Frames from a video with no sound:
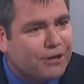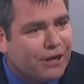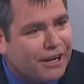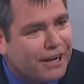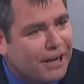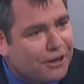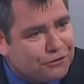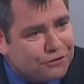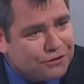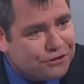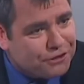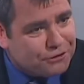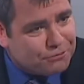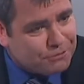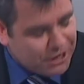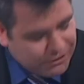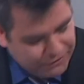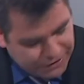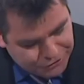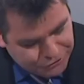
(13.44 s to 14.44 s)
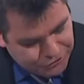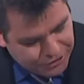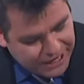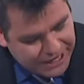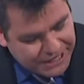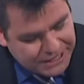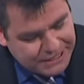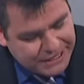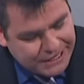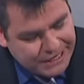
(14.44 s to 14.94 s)
nine hundred to twelve hundred
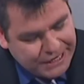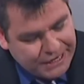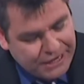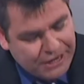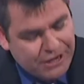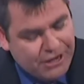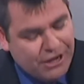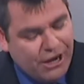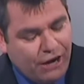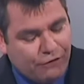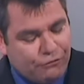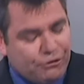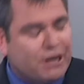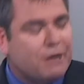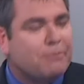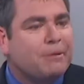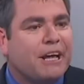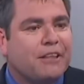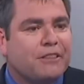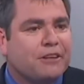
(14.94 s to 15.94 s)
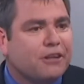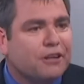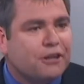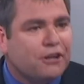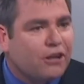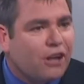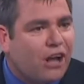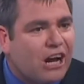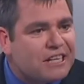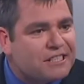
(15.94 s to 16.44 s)
A D. I've read about the
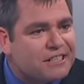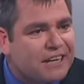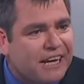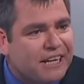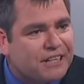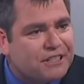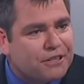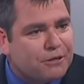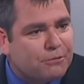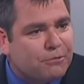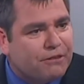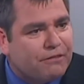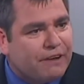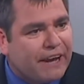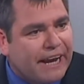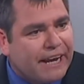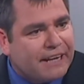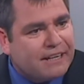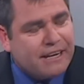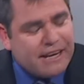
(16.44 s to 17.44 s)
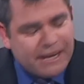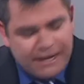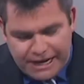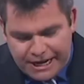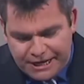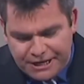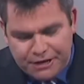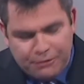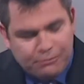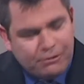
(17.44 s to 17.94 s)
little ice age that we've had,
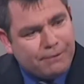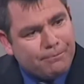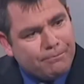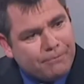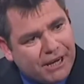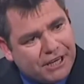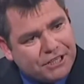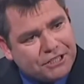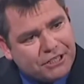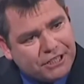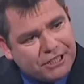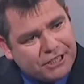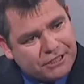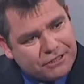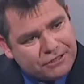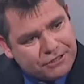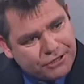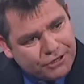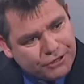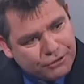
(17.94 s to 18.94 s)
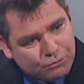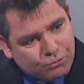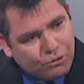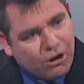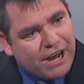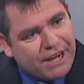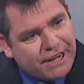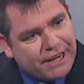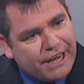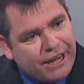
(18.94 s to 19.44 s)
and yet we're majorly concerned
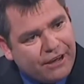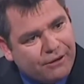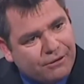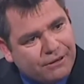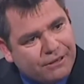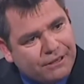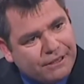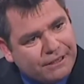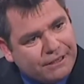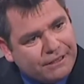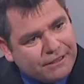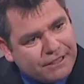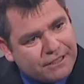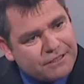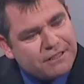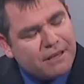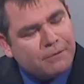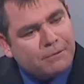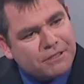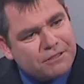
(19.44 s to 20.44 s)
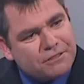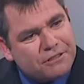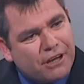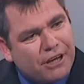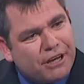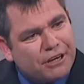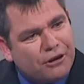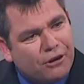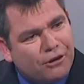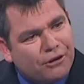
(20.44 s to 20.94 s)
right now that something's
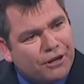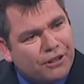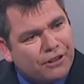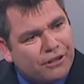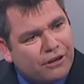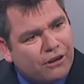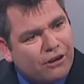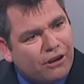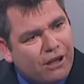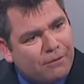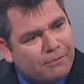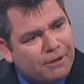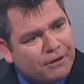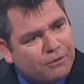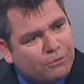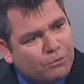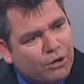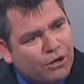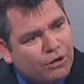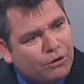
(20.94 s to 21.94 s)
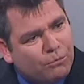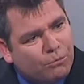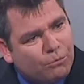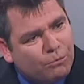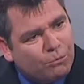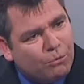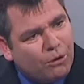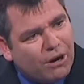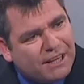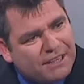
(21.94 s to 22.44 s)
going on in the climate. What,
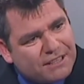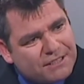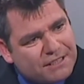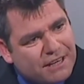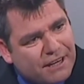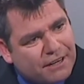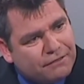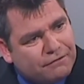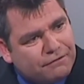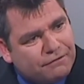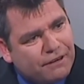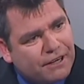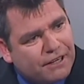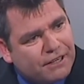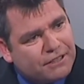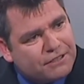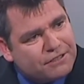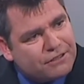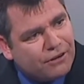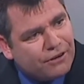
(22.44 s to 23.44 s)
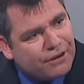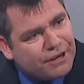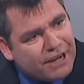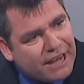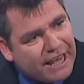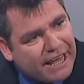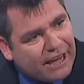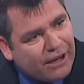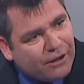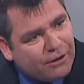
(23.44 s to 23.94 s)
why the sudden focus on
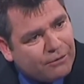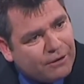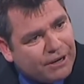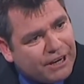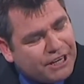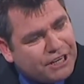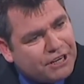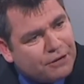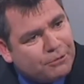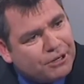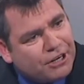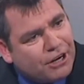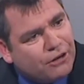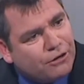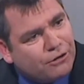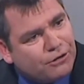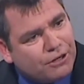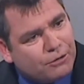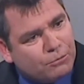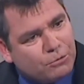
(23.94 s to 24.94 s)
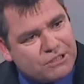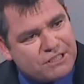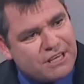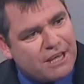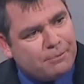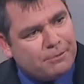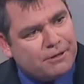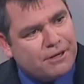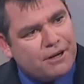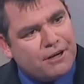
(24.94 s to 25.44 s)
now, and yet we don't look at what's
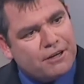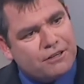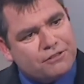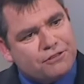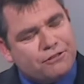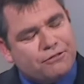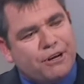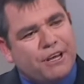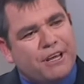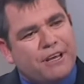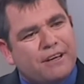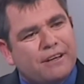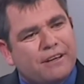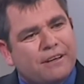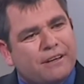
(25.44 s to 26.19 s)
happened in history?